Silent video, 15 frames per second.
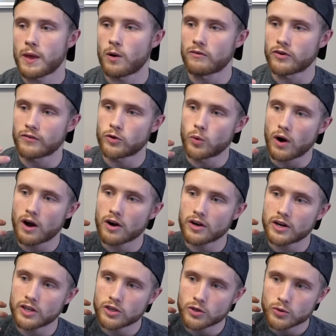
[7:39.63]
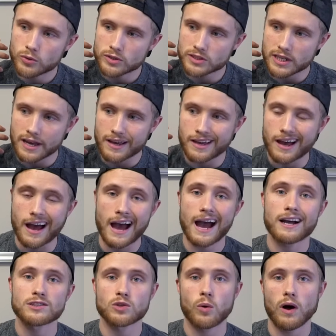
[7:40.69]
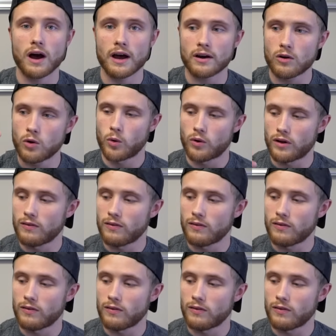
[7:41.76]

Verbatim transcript: However, if you are gonna use, say, a hack squat or